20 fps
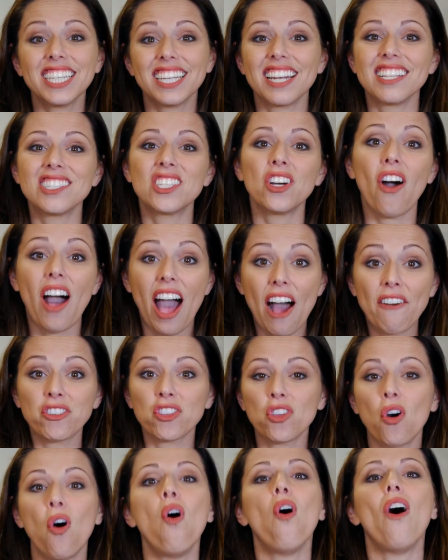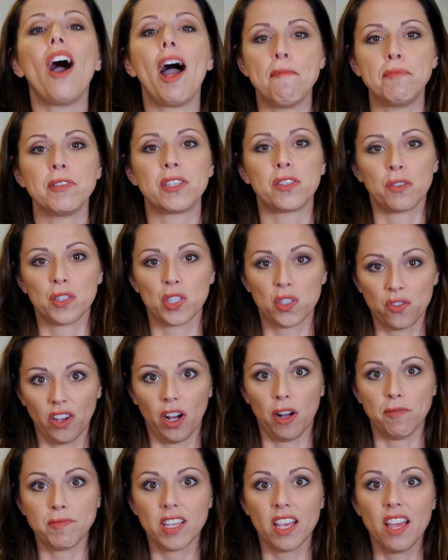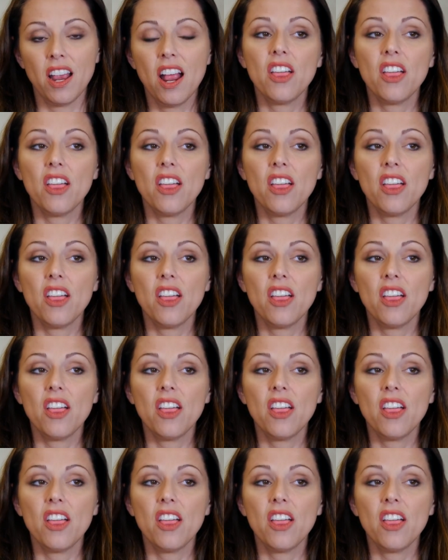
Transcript: it until after the whole episode is filmed.